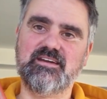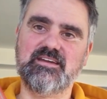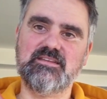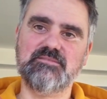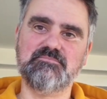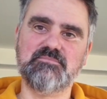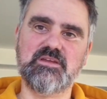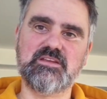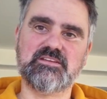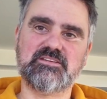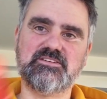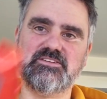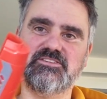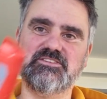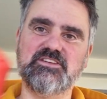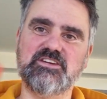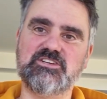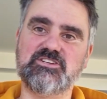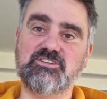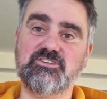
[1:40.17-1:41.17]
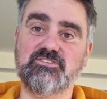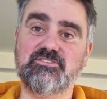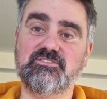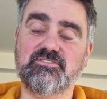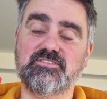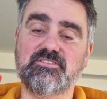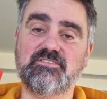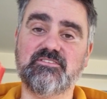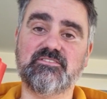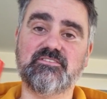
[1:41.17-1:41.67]
in mint
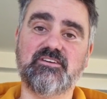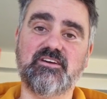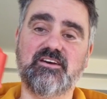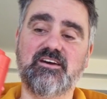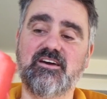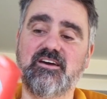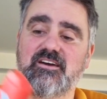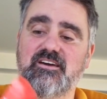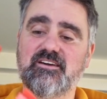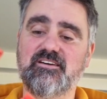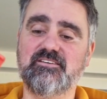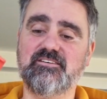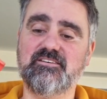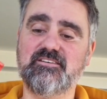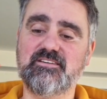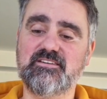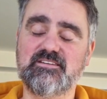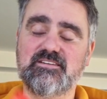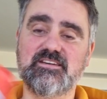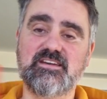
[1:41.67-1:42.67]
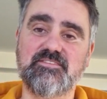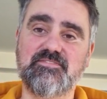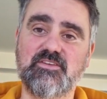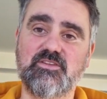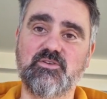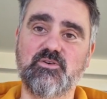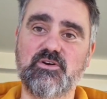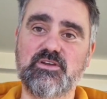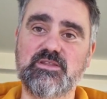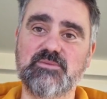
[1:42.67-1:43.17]
condition, if
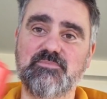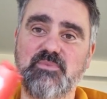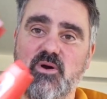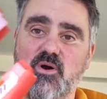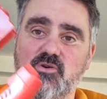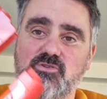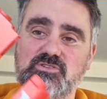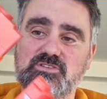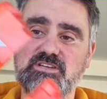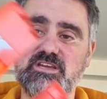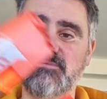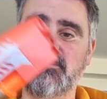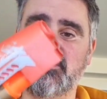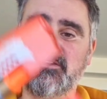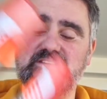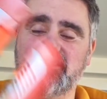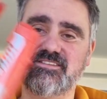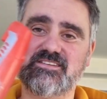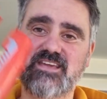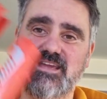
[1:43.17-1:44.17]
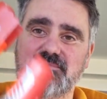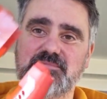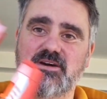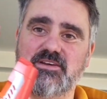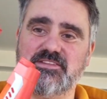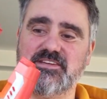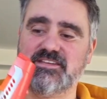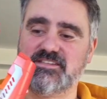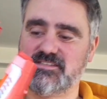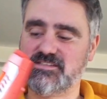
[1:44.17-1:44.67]
they're not in the box, and keep like this, keep
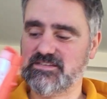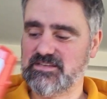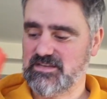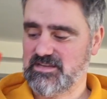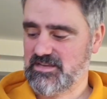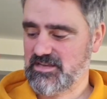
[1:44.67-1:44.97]
like this.